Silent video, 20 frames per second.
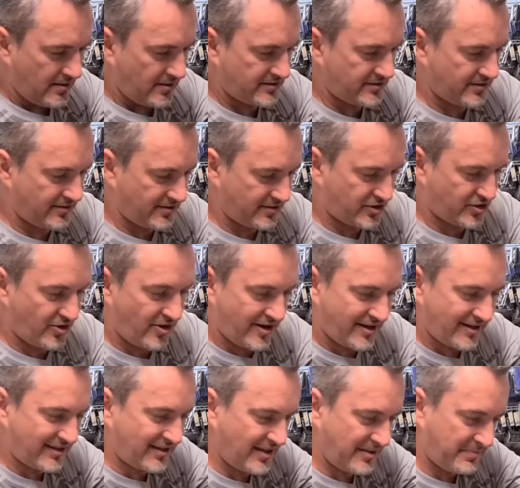So I'll try
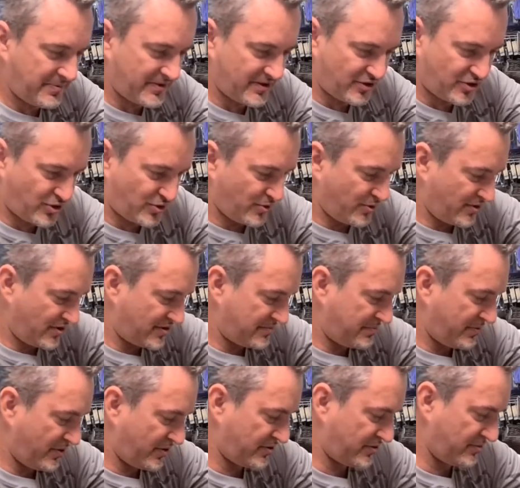and keep it as short as
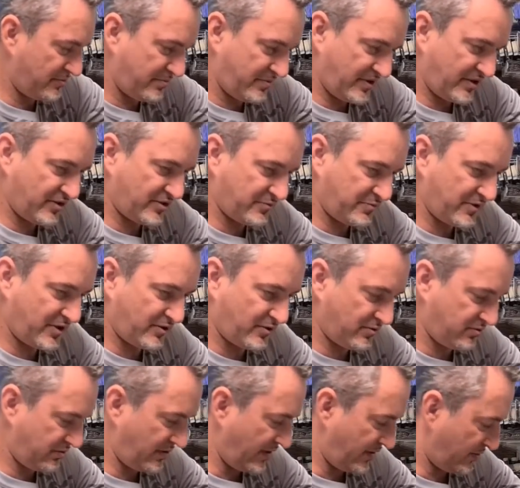possible because
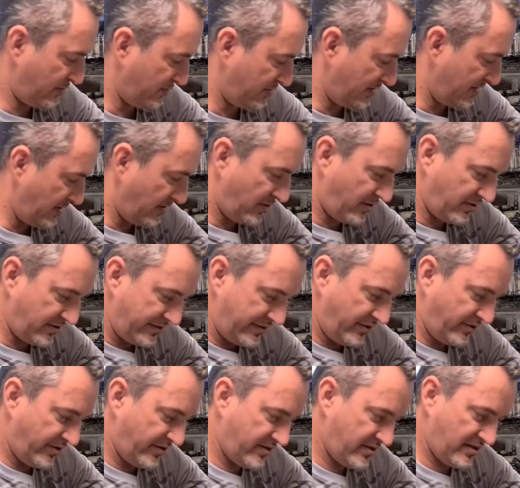I could go on and
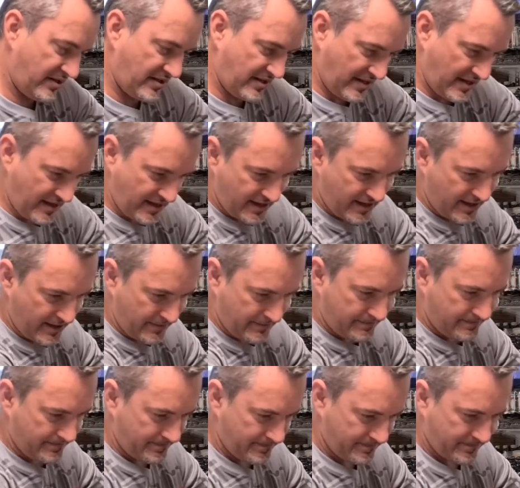on.
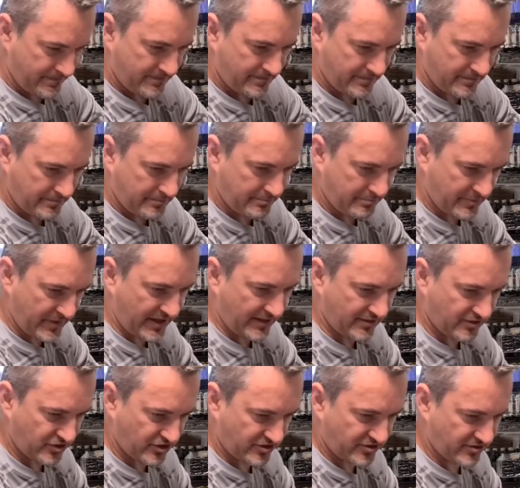
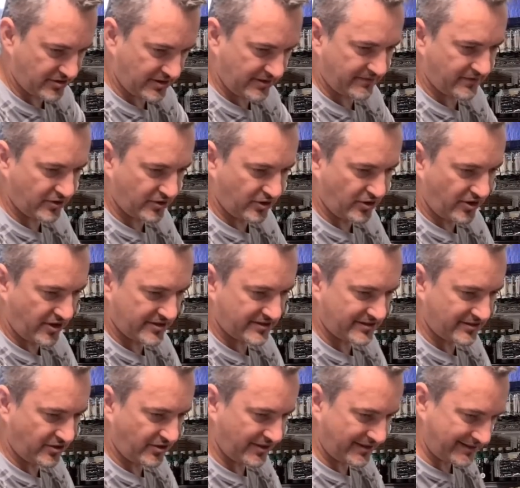But just to give you guys
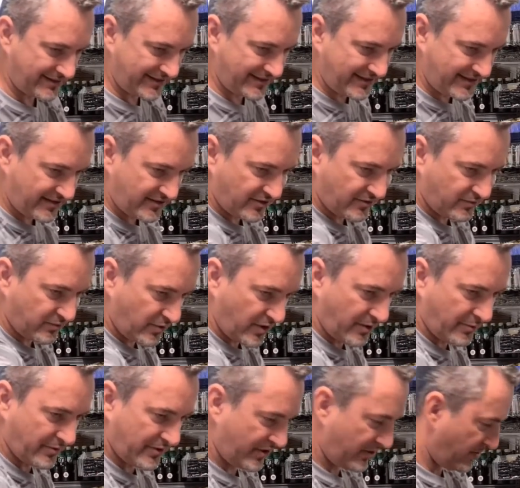an idea of
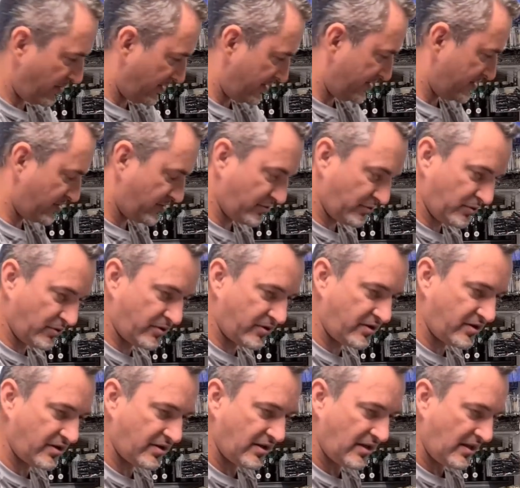what we got in
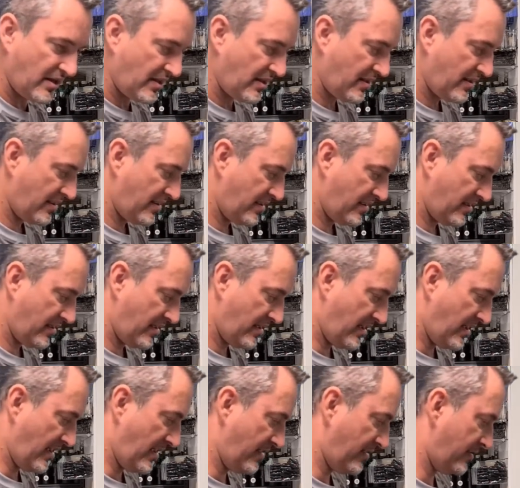store,
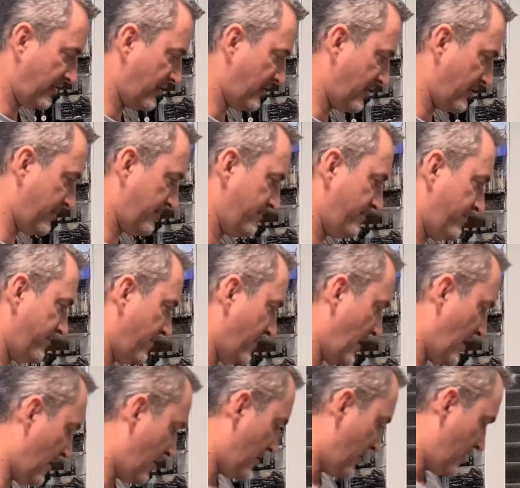and
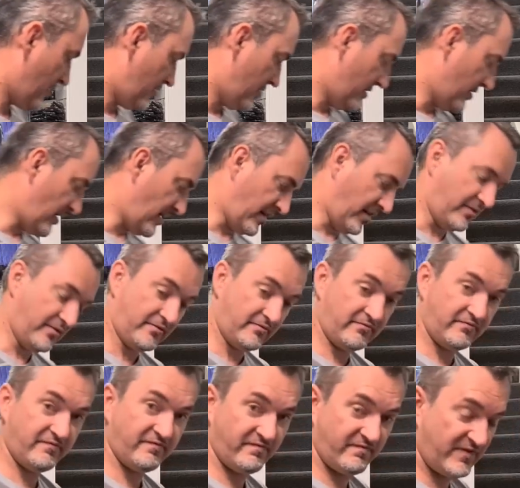yeah,
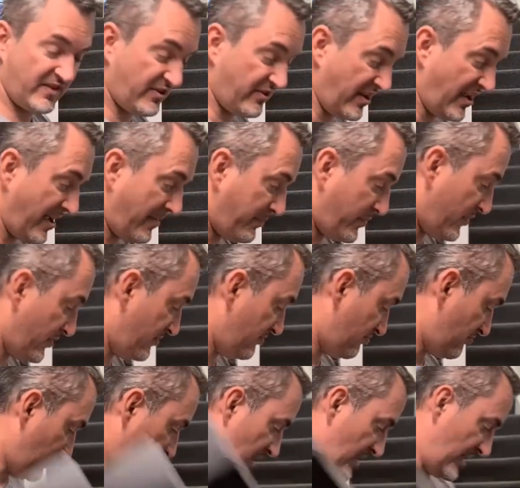very happy.
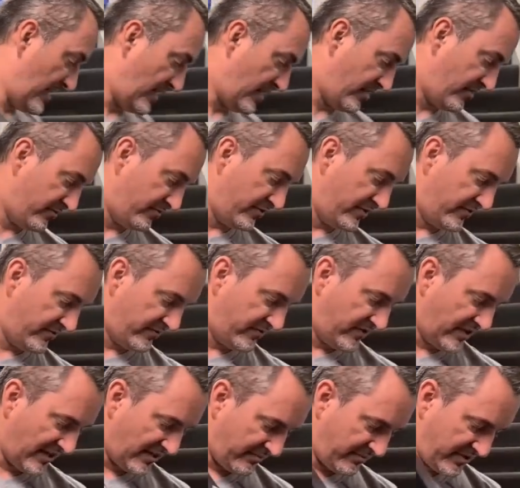We've
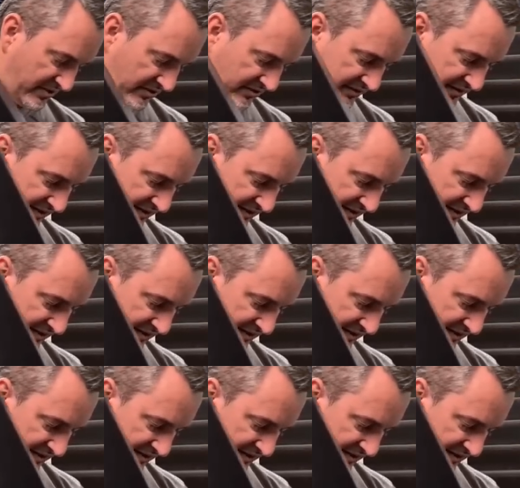done a bit of